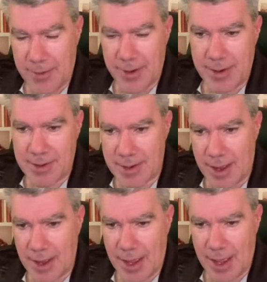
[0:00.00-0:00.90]
a nice,
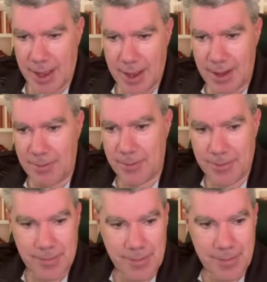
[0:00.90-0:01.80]

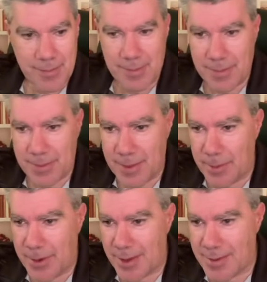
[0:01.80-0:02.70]

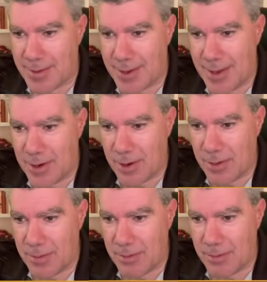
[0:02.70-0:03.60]
nobody can see your
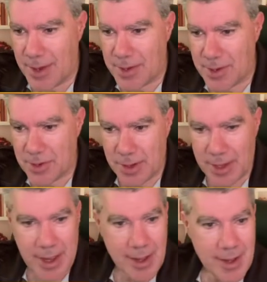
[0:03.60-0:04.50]
message, really.